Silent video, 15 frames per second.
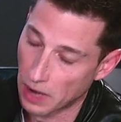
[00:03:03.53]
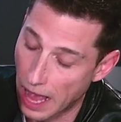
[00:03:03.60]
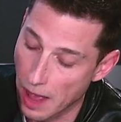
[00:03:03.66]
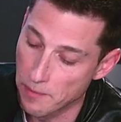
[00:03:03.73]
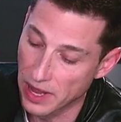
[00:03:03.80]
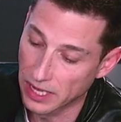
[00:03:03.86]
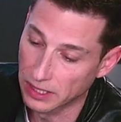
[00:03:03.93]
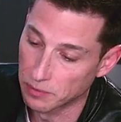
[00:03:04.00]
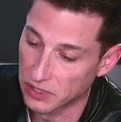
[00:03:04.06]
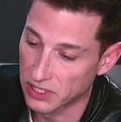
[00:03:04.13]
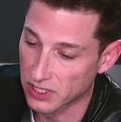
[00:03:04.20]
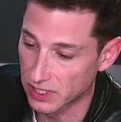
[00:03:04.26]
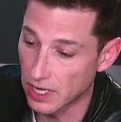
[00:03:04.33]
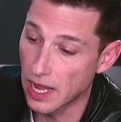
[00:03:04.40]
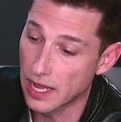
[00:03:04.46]
I made the
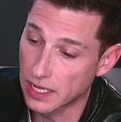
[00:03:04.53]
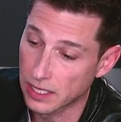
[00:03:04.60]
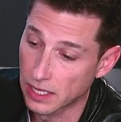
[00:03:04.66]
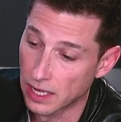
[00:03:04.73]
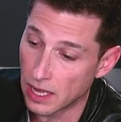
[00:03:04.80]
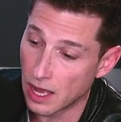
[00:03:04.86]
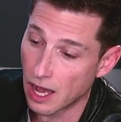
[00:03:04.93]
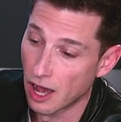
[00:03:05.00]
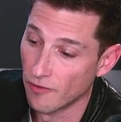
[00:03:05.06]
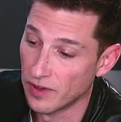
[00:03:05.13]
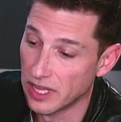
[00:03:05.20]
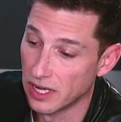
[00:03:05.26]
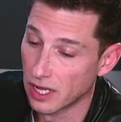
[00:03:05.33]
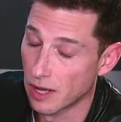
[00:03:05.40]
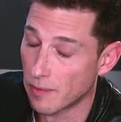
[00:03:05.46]
mistake of eating